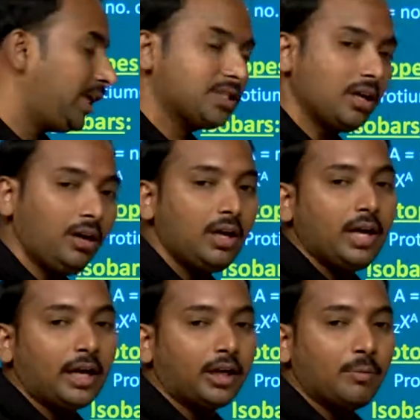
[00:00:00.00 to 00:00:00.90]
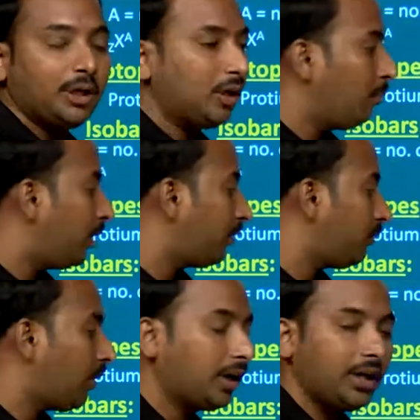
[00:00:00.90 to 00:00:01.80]
is the atomic number,
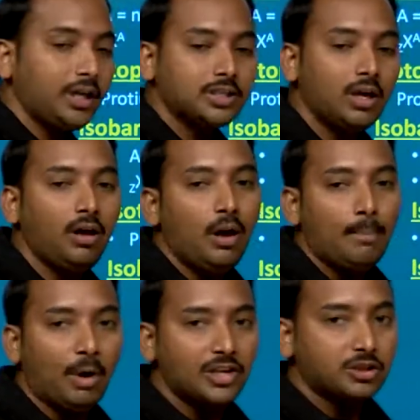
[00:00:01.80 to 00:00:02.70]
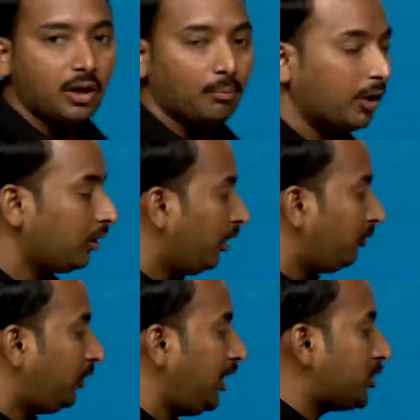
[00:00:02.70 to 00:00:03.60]
40 is the mass number.
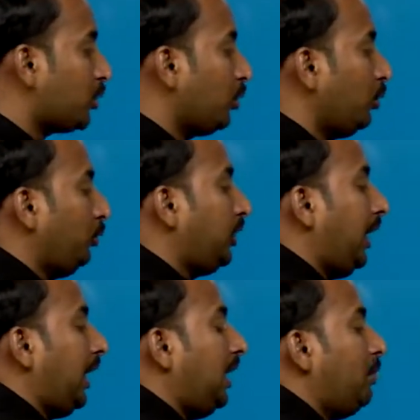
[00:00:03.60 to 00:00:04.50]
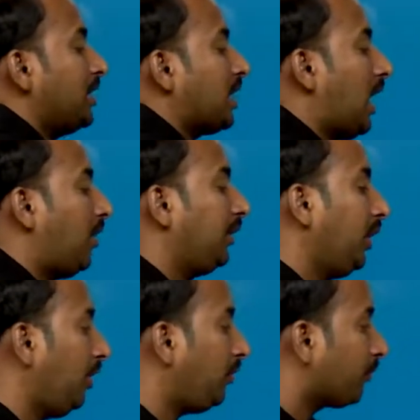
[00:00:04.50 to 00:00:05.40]
These three elements having
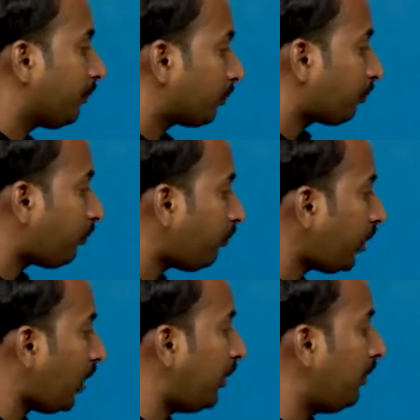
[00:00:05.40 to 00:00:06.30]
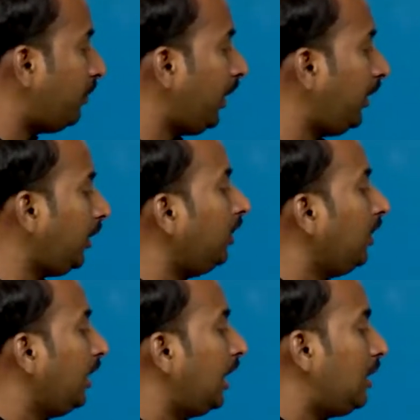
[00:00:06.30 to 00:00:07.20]
the different
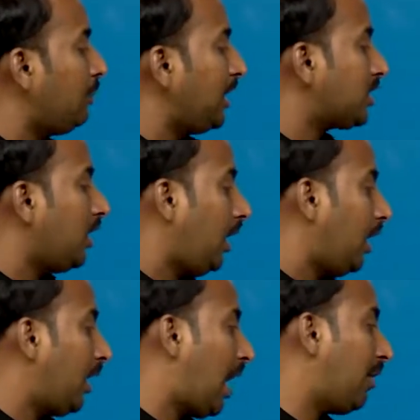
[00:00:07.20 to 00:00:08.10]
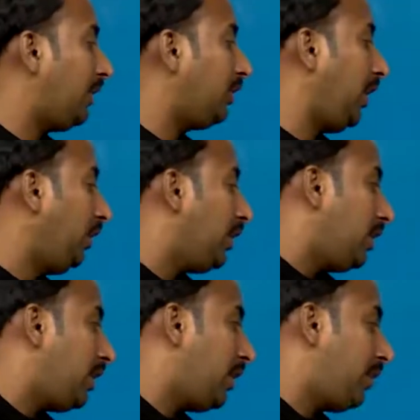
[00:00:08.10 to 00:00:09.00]
elements having the
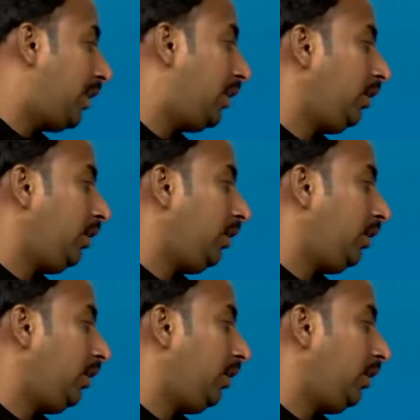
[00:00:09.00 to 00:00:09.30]
different